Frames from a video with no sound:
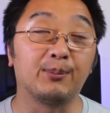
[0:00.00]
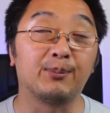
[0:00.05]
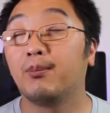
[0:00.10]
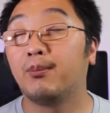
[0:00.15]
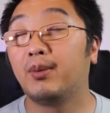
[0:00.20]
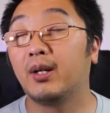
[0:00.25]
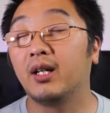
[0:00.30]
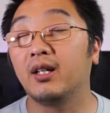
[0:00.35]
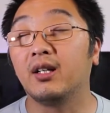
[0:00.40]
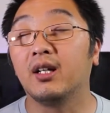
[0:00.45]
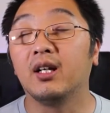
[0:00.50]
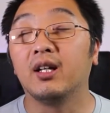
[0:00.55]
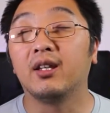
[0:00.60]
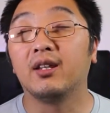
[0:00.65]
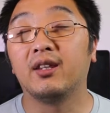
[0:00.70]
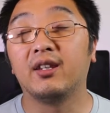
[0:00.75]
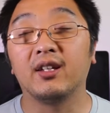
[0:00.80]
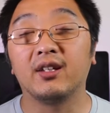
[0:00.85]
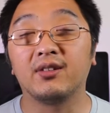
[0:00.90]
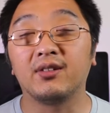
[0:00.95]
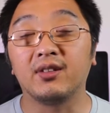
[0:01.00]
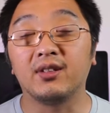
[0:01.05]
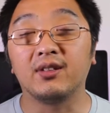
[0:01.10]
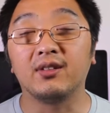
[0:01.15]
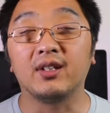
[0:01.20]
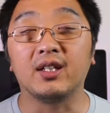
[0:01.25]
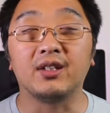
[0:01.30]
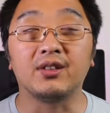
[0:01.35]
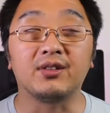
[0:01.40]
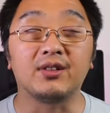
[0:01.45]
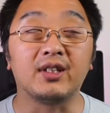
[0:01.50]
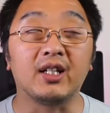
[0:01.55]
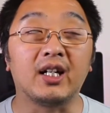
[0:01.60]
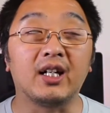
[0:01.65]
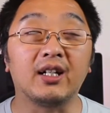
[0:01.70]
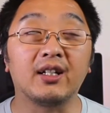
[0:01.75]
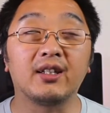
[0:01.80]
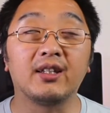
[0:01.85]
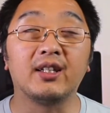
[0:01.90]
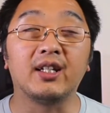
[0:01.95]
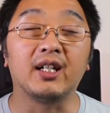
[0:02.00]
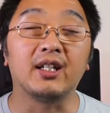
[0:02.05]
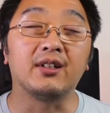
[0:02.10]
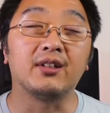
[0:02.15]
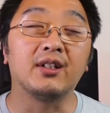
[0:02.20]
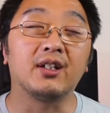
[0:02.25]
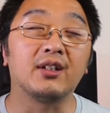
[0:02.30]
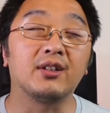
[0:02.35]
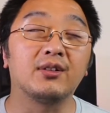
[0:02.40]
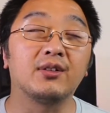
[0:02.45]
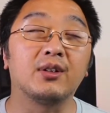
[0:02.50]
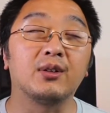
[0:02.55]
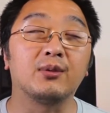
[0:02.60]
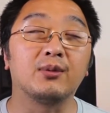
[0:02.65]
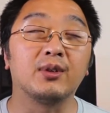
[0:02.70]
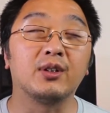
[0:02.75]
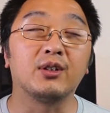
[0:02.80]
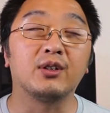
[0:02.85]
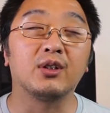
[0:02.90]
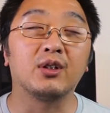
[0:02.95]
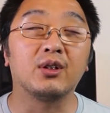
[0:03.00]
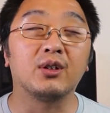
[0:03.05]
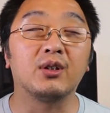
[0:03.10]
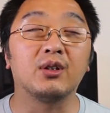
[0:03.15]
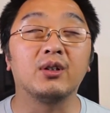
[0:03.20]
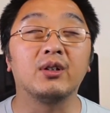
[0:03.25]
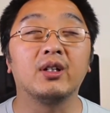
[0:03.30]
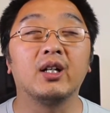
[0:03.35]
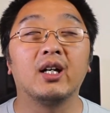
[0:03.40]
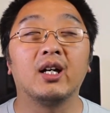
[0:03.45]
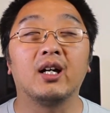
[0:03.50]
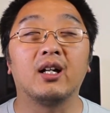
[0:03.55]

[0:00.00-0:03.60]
But this is a stock that does return